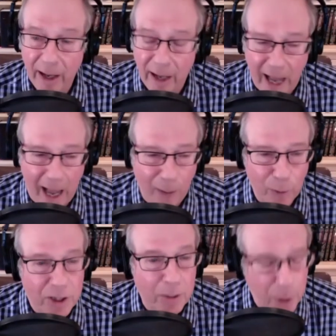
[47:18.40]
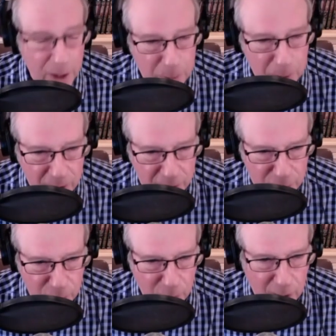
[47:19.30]
I was the principal of the
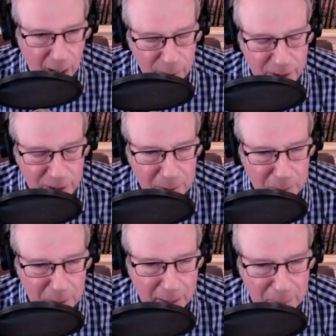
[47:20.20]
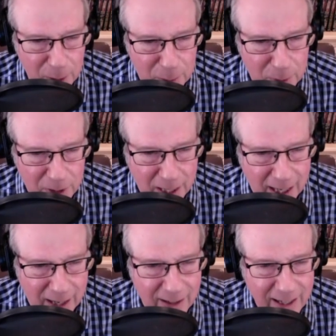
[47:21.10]
school. I always seem to play principals
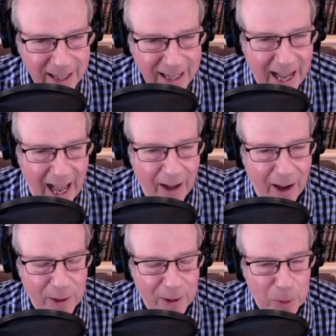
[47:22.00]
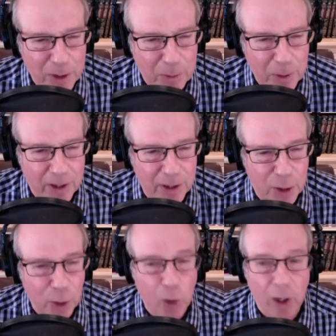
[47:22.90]
now. I, I was principal of the
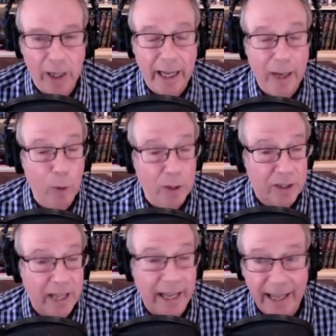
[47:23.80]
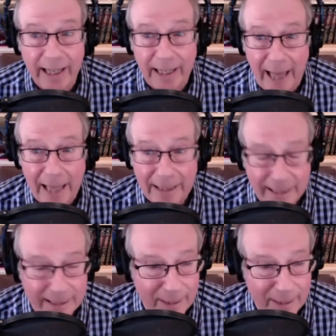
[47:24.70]
school, and he was taking classes.